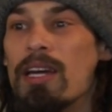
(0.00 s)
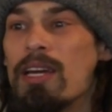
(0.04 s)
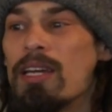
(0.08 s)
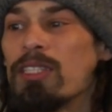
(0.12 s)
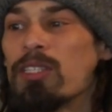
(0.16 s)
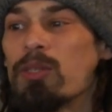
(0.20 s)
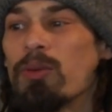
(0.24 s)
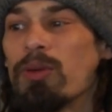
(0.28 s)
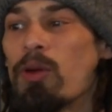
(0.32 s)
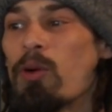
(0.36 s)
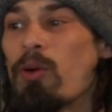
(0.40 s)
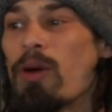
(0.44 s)

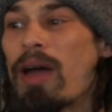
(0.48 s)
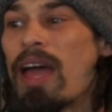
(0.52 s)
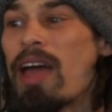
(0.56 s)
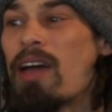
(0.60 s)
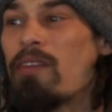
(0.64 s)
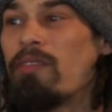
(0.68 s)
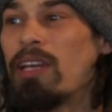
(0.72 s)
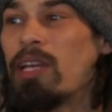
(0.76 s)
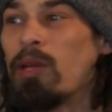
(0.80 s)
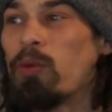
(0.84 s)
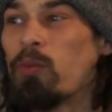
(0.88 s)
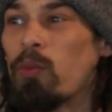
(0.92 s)
So we don't
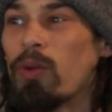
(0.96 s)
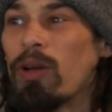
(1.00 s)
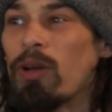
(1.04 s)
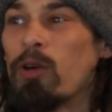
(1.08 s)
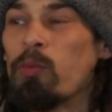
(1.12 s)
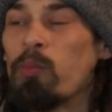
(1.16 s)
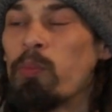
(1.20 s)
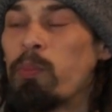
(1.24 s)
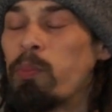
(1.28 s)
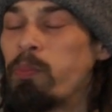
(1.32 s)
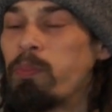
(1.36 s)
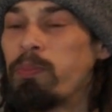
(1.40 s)
have any
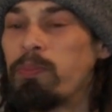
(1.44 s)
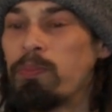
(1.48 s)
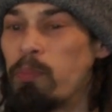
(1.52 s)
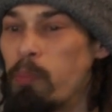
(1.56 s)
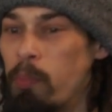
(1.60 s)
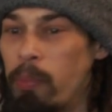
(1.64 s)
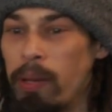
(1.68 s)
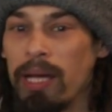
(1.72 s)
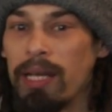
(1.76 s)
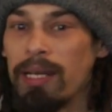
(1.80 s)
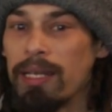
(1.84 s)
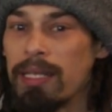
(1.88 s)
real
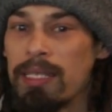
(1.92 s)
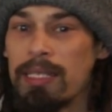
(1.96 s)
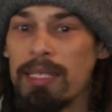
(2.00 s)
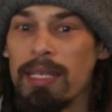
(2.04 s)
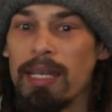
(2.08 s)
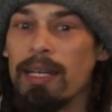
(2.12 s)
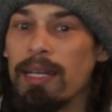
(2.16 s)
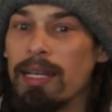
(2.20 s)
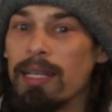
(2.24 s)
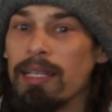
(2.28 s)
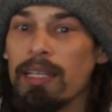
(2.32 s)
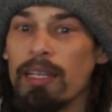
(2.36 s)
big
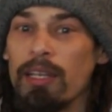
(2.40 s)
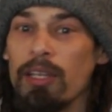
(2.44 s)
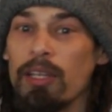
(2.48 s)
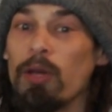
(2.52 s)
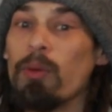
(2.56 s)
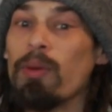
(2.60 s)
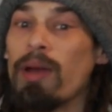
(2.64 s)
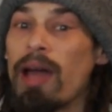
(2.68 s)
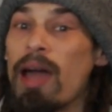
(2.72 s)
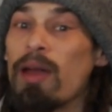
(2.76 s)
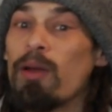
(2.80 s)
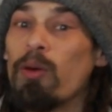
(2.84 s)
descending to
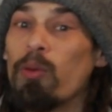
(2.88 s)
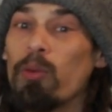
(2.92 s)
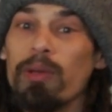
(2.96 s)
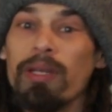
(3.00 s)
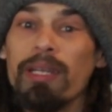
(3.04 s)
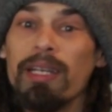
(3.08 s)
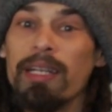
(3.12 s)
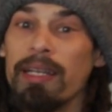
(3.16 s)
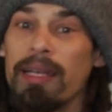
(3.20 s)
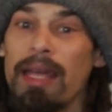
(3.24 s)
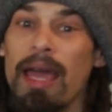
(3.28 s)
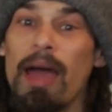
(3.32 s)
do, and I don't
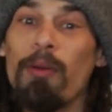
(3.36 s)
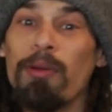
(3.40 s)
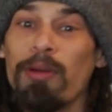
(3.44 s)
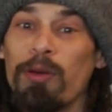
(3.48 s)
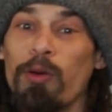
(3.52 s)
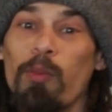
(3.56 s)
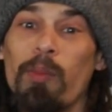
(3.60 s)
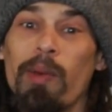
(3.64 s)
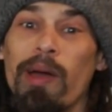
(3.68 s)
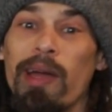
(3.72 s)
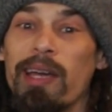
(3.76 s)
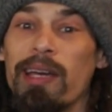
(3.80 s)
need a
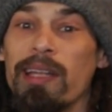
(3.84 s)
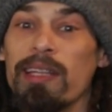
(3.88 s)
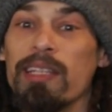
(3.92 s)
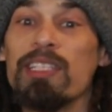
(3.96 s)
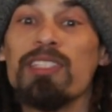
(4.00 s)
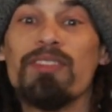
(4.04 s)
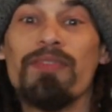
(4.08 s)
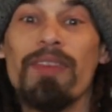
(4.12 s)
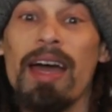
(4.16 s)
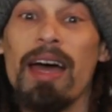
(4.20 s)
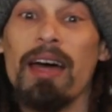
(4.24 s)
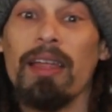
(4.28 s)
downhill bike in
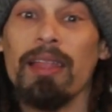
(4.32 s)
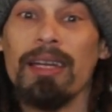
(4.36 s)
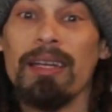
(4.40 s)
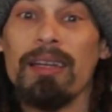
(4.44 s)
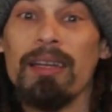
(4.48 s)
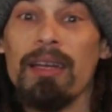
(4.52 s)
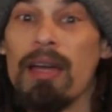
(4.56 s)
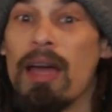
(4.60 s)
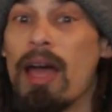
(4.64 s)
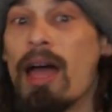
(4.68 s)
this valley.